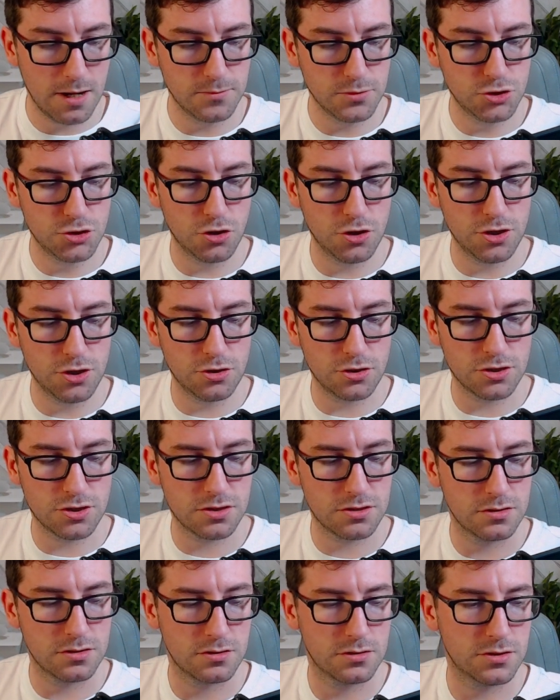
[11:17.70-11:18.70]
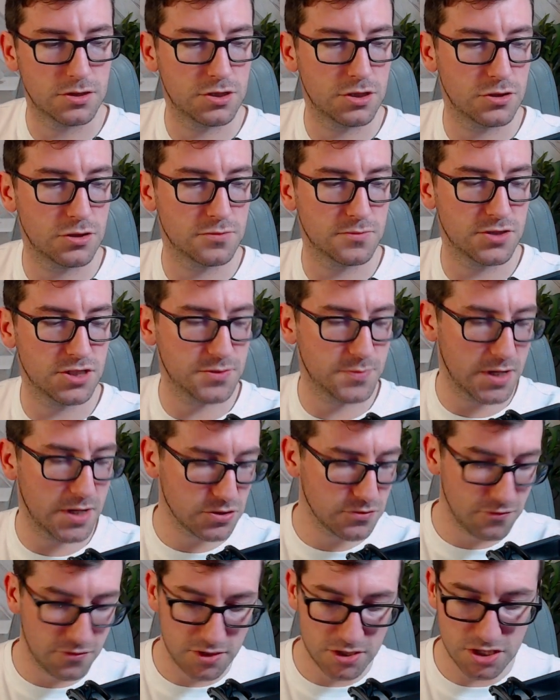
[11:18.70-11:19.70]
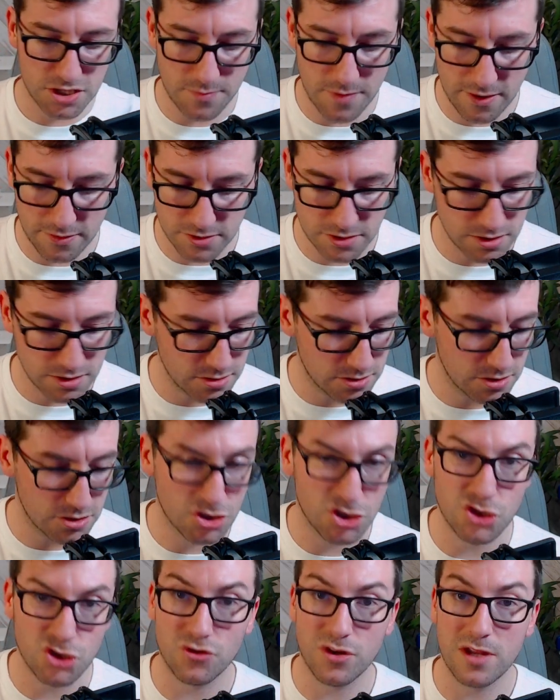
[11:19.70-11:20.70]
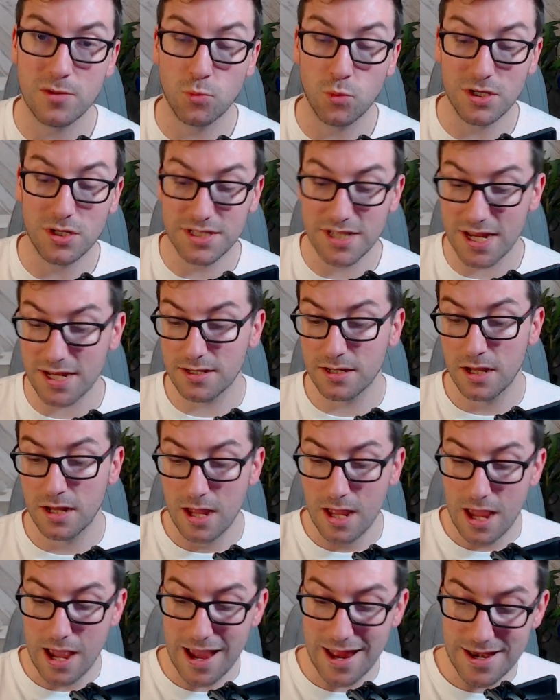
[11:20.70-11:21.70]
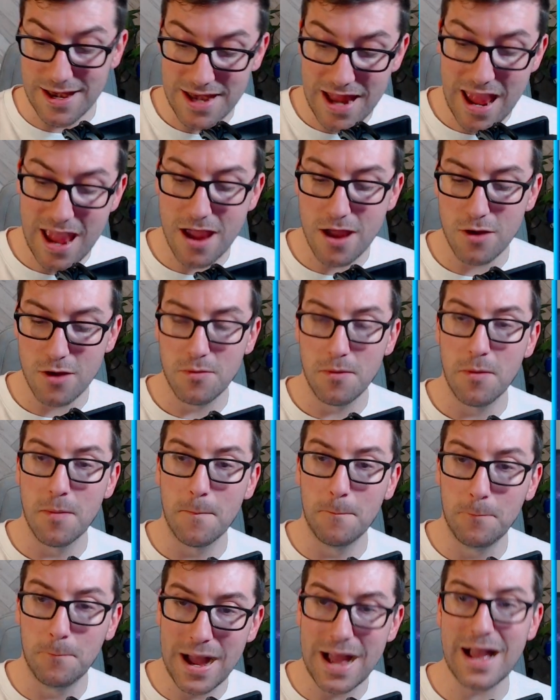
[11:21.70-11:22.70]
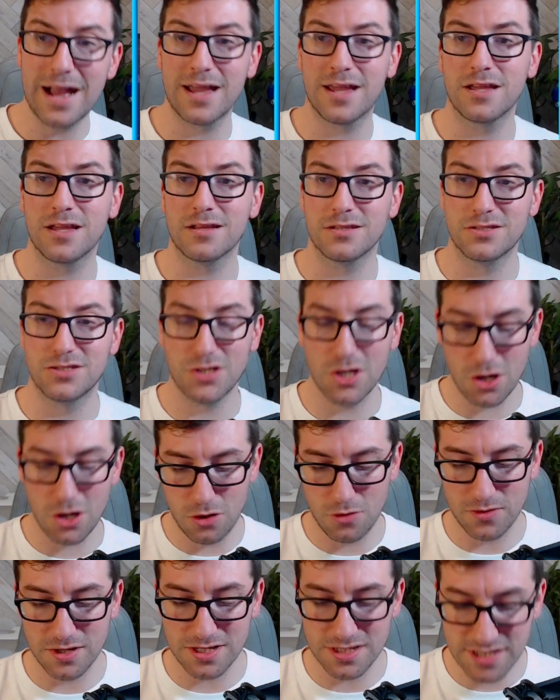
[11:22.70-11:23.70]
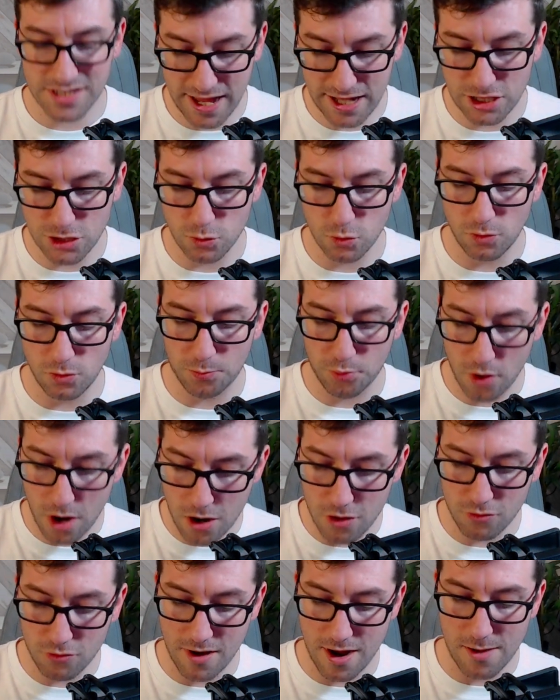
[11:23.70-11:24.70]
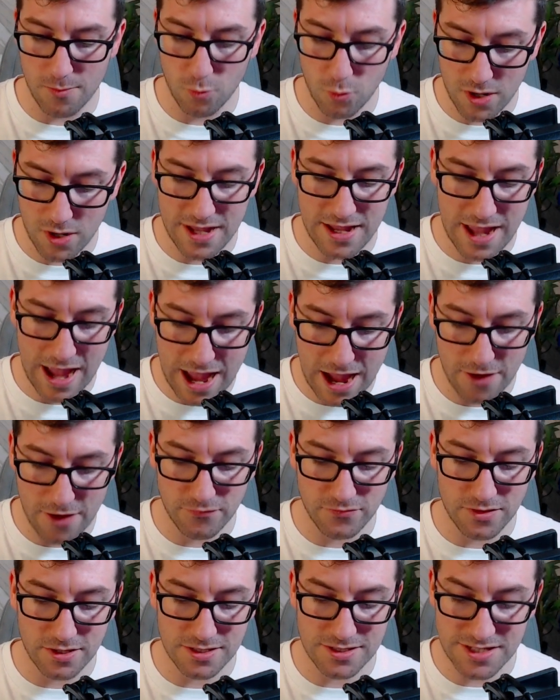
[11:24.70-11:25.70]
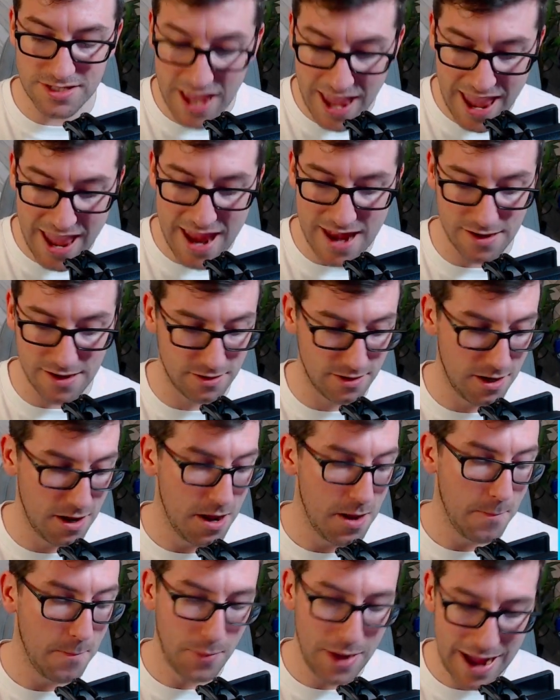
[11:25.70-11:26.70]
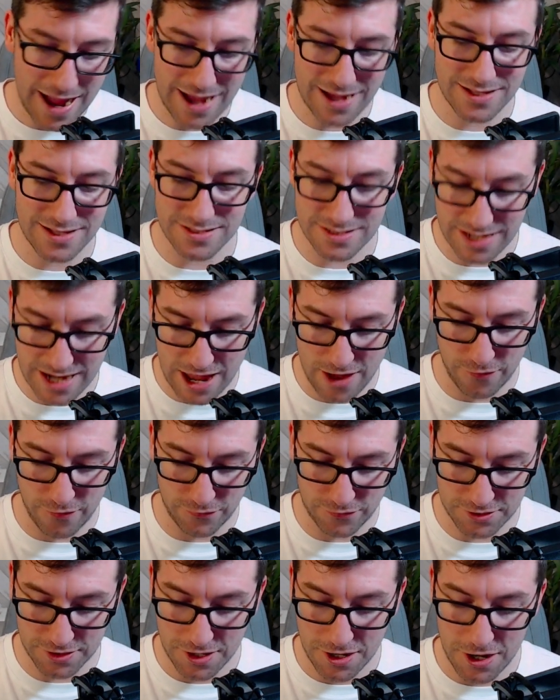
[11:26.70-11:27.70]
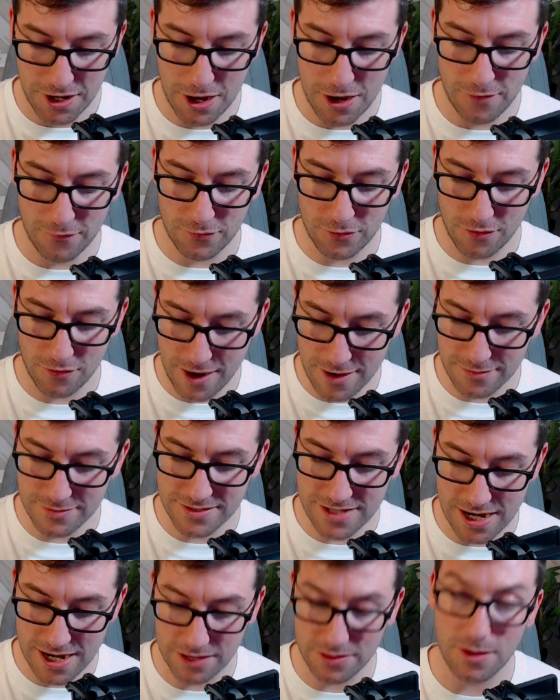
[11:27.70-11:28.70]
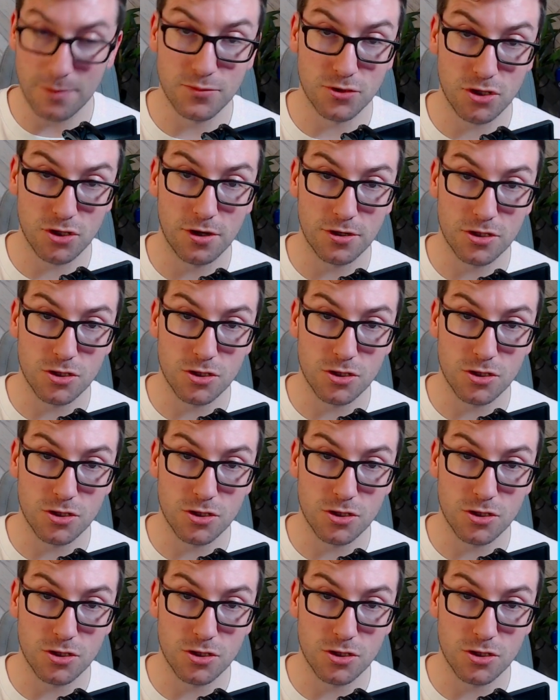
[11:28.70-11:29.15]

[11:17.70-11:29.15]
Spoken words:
joining us to do something special for the Samaritans stream. We did. And now back to the scheduled program. We have 10 packs left of Crown Zenith. I'm starting to